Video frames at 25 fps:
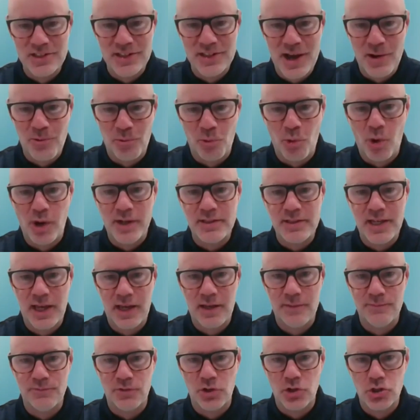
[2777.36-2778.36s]
that one
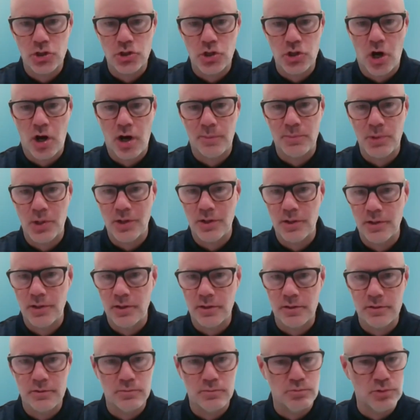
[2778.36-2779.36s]
game versus Auburn,
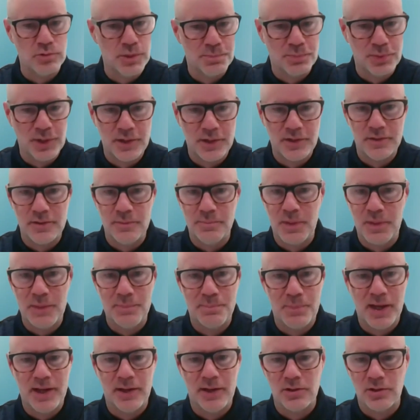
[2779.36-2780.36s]
or you beat
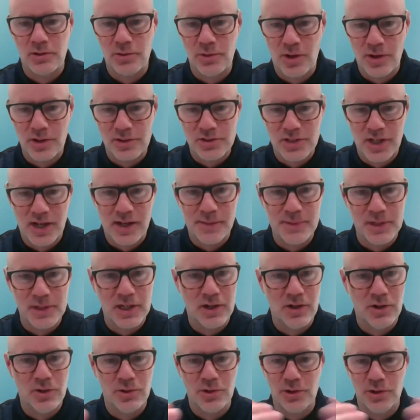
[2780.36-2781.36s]
Baylor a long time
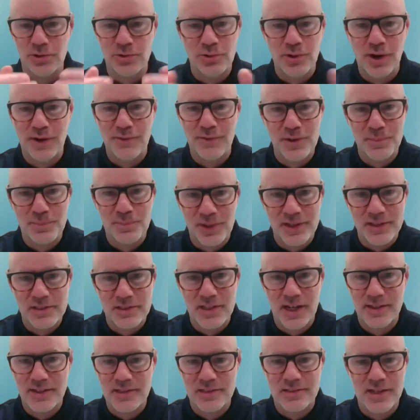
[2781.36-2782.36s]
ago, or whoever you play
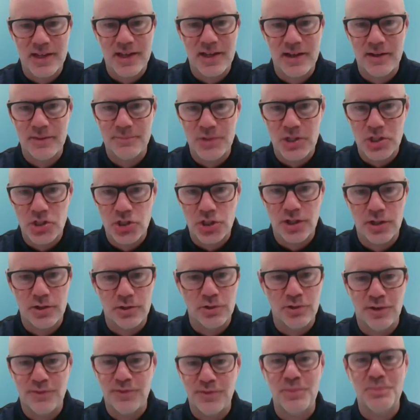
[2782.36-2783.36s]
Texas A&M this year and
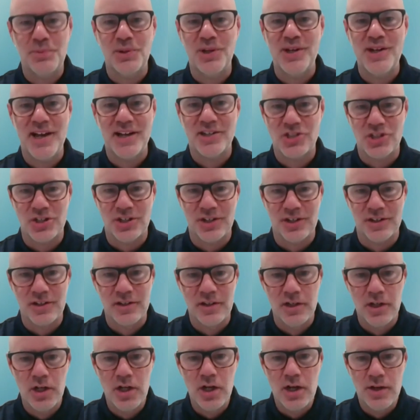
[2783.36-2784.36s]
whoever you play next year,
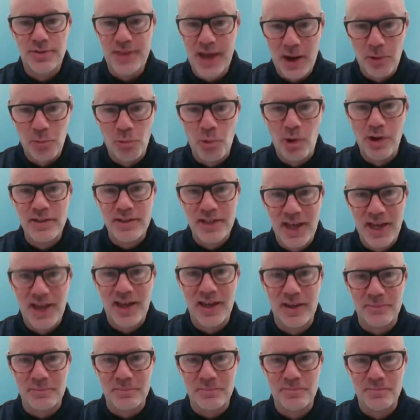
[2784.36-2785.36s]
that one
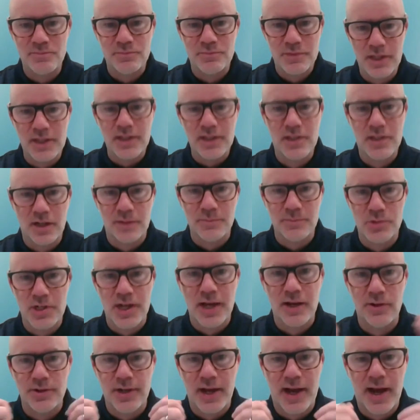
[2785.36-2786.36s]
game, it comes
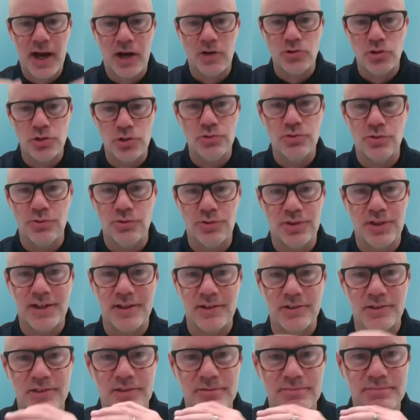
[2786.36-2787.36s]
down to how you do
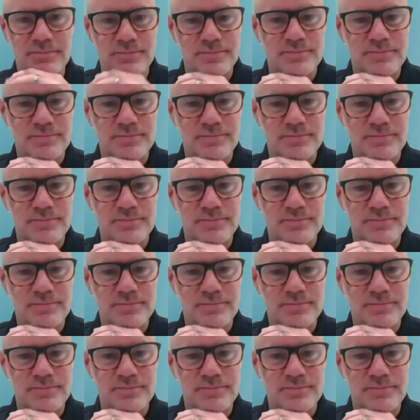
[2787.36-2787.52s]
things.